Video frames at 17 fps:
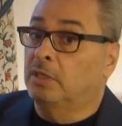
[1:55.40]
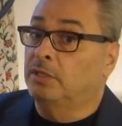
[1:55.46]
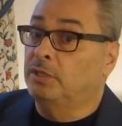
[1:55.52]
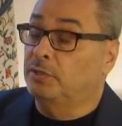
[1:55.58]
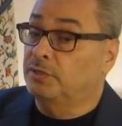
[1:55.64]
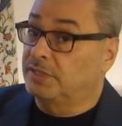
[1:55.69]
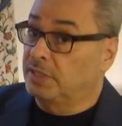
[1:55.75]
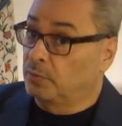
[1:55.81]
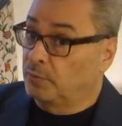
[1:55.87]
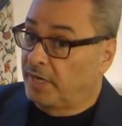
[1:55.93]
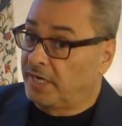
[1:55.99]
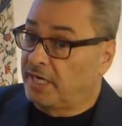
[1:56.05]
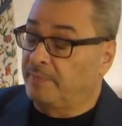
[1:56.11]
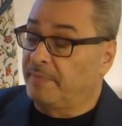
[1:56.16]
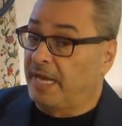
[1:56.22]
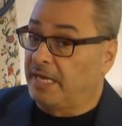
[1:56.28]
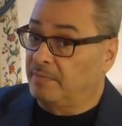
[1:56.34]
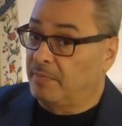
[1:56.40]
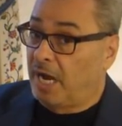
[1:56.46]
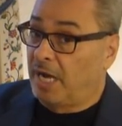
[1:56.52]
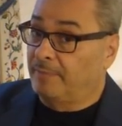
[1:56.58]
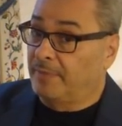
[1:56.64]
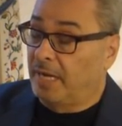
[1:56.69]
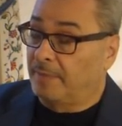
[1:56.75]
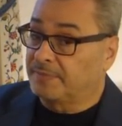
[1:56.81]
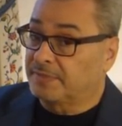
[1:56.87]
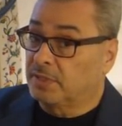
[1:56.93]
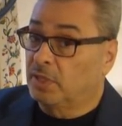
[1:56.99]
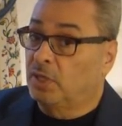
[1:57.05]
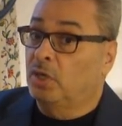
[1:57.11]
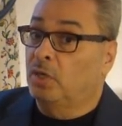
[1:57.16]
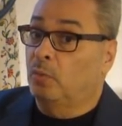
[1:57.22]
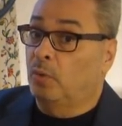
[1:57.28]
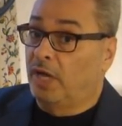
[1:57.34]
Using ready-made mind maps
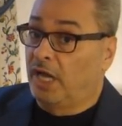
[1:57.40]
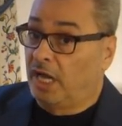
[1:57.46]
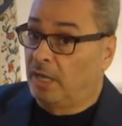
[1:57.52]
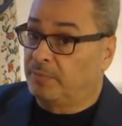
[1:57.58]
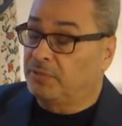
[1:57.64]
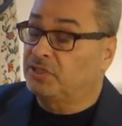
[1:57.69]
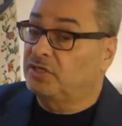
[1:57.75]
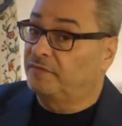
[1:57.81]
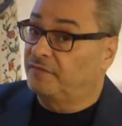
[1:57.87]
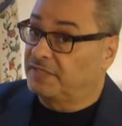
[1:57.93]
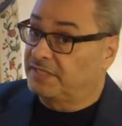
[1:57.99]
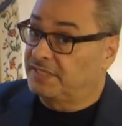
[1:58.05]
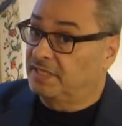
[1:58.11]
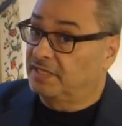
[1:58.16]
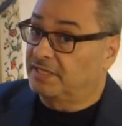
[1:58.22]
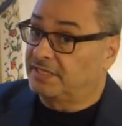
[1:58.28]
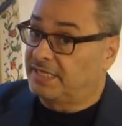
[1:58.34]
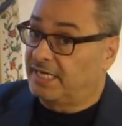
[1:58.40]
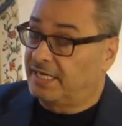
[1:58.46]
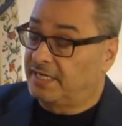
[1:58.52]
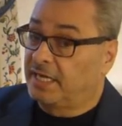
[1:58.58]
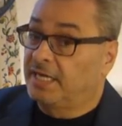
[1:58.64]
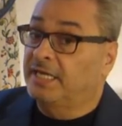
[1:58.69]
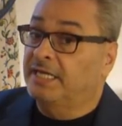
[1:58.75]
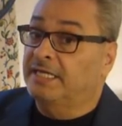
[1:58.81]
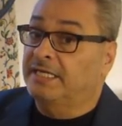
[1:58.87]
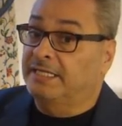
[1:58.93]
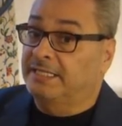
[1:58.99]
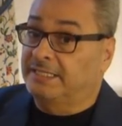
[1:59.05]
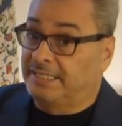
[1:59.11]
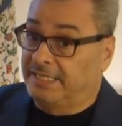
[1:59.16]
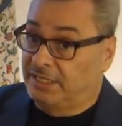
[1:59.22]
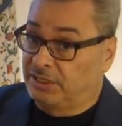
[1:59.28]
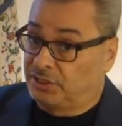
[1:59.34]
will help to facilitate
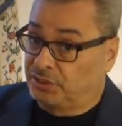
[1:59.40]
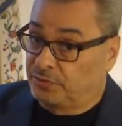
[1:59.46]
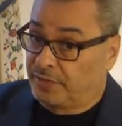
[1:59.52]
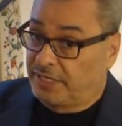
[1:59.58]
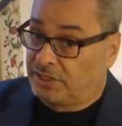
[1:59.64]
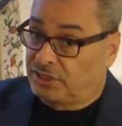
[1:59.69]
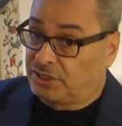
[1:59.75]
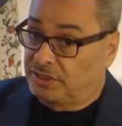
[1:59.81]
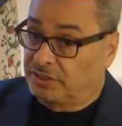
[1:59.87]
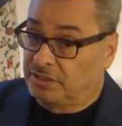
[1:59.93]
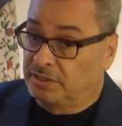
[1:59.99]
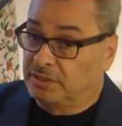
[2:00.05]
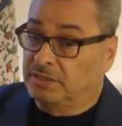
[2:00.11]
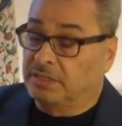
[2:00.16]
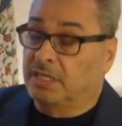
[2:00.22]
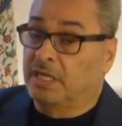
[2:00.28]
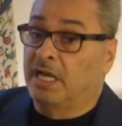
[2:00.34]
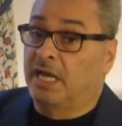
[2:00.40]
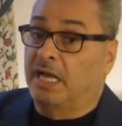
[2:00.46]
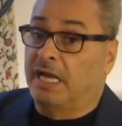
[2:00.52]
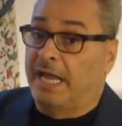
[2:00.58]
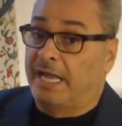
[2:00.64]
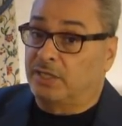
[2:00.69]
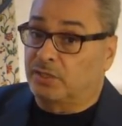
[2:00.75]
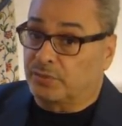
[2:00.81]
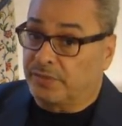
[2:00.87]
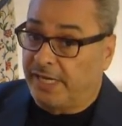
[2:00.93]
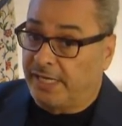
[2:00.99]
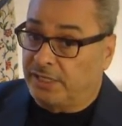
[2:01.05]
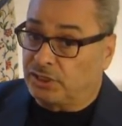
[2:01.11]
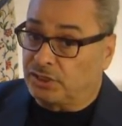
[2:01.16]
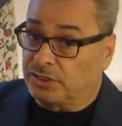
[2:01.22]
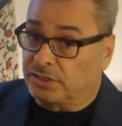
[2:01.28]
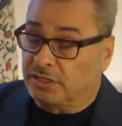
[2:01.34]
the integration and
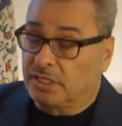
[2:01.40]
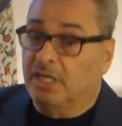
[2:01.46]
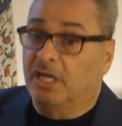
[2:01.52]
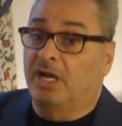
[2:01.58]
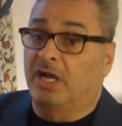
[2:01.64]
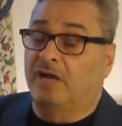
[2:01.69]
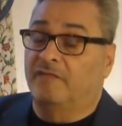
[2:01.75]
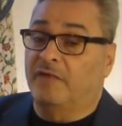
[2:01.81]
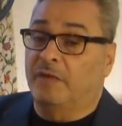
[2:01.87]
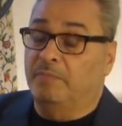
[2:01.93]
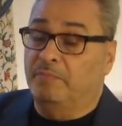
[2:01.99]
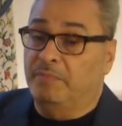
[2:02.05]
creation of